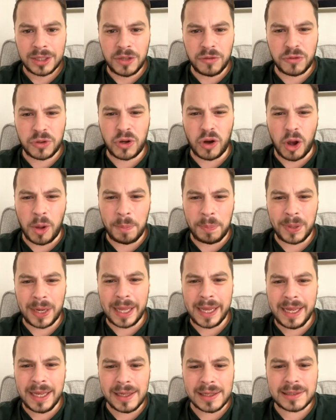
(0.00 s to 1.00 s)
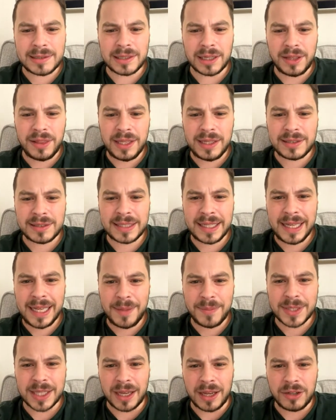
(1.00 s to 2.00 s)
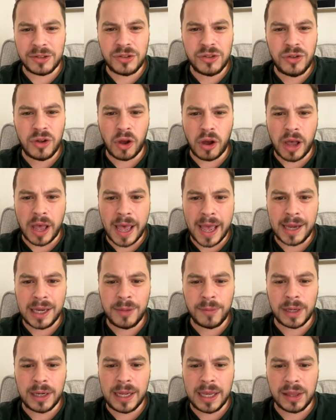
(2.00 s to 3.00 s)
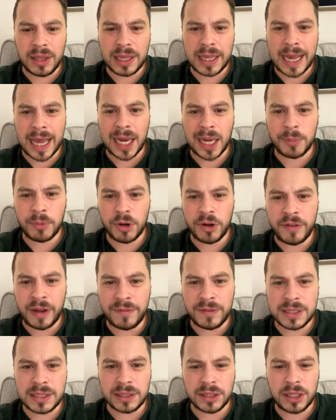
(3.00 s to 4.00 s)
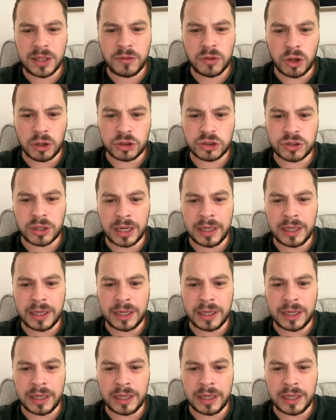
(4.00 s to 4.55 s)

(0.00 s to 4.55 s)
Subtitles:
You've got players in these teams that are not anywhere near the calibre of Everton, and they've got